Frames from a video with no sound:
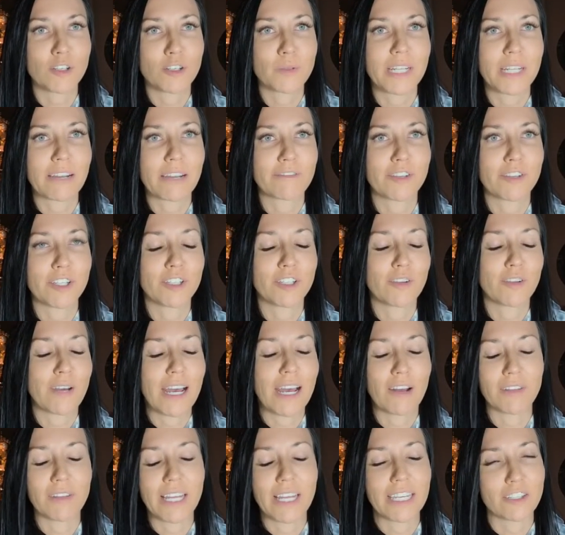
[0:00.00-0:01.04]
or whatever,
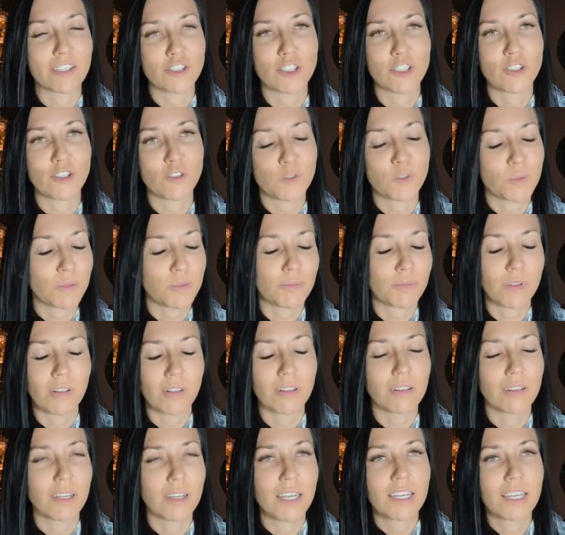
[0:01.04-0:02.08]
how news
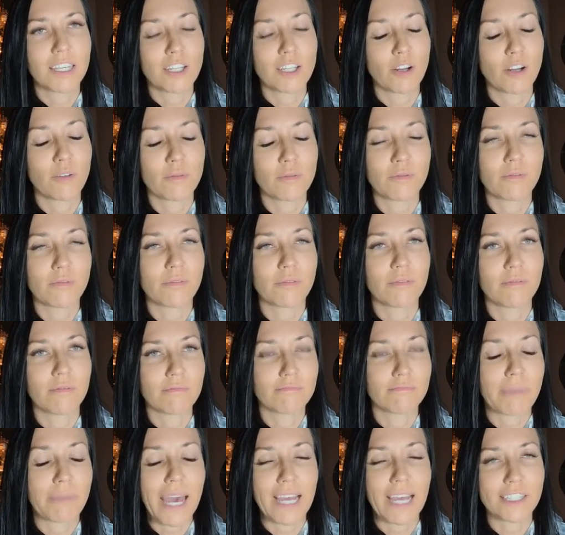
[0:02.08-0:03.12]
people,
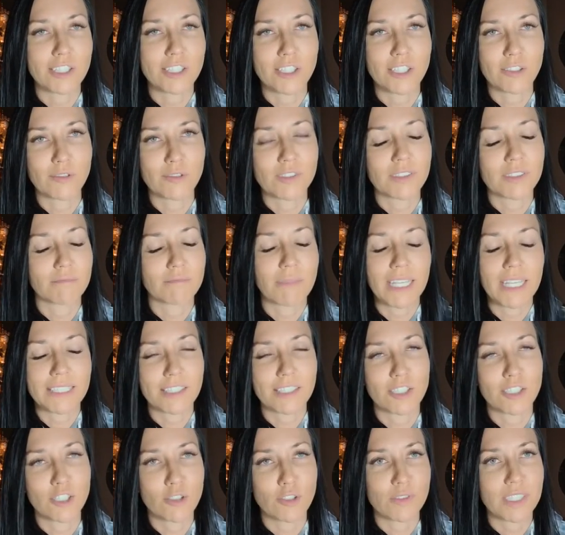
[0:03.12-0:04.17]
bad news makes
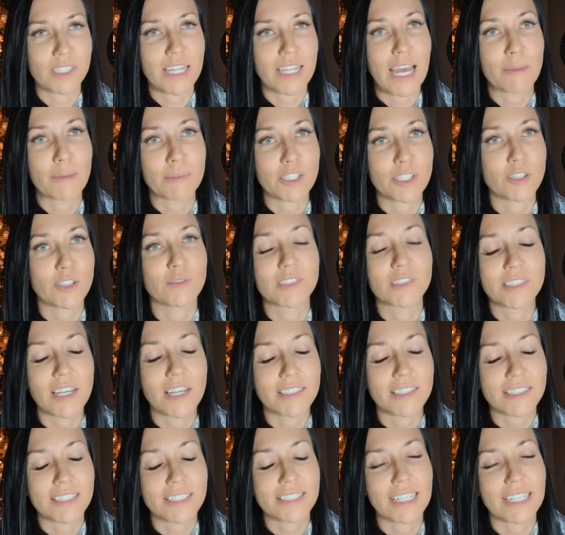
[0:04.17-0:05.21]
the news and happy news
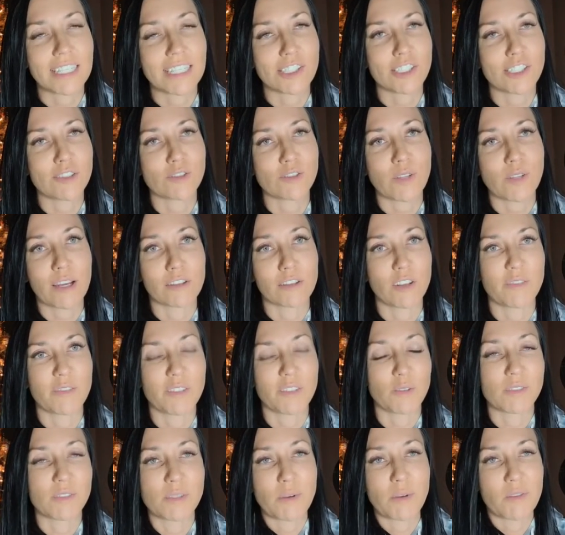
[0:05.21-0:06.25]
doesn't tend to. So I don't know if
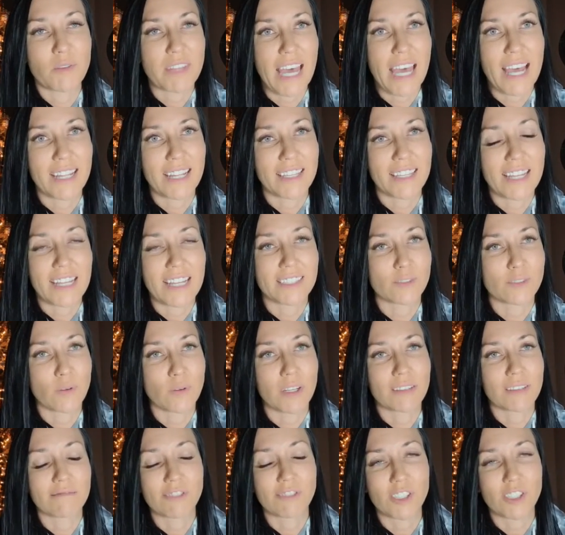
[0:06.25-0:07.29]
it was about that and that's
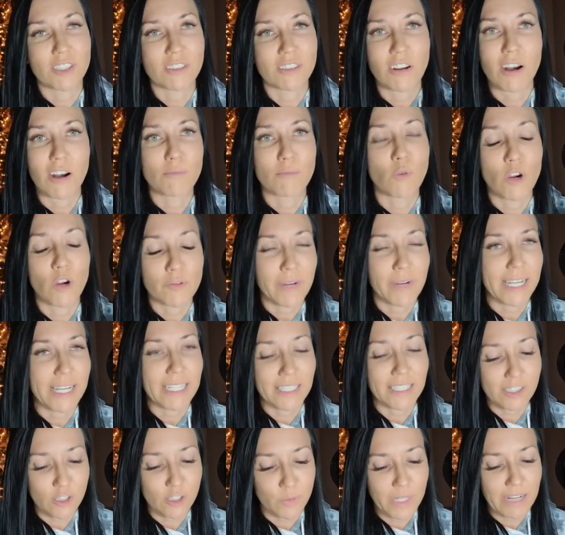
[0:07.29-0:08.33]
what just got more
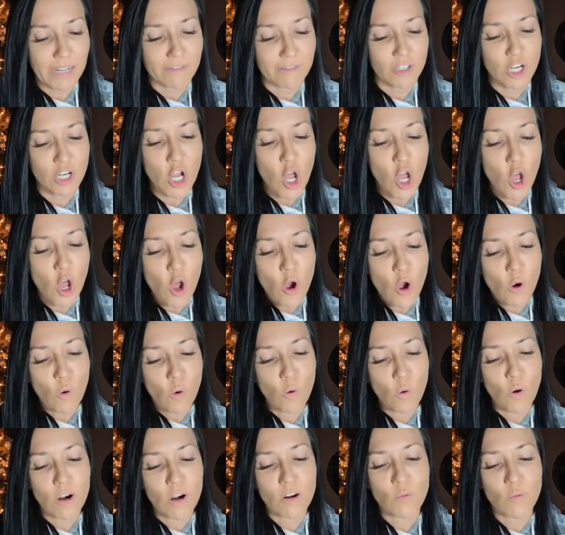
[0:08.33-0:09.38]
ratings or whatever,
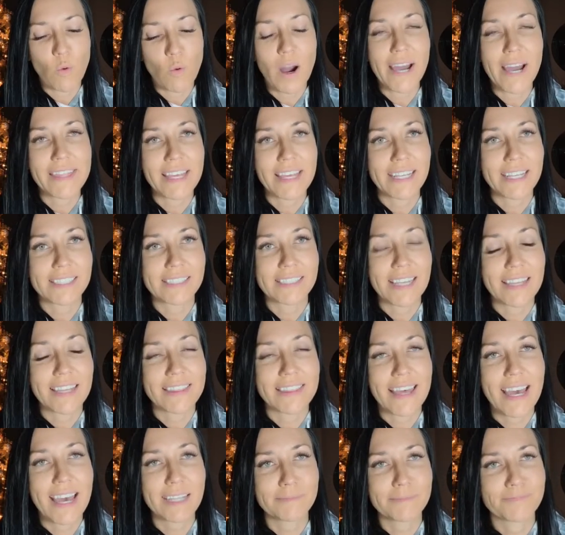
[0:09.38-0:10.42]
or why they
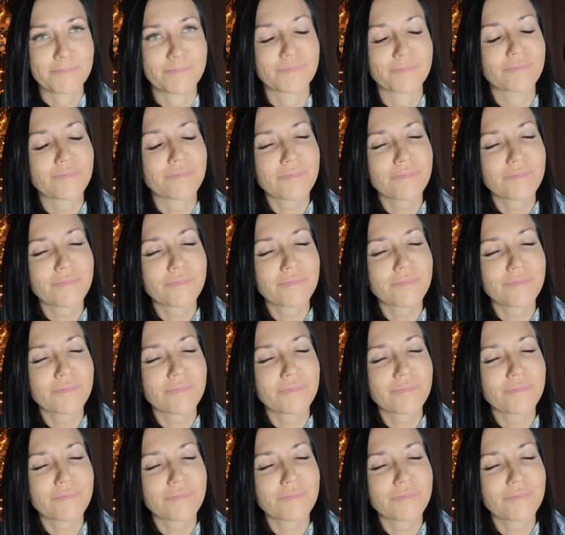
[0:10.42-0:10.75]
said that.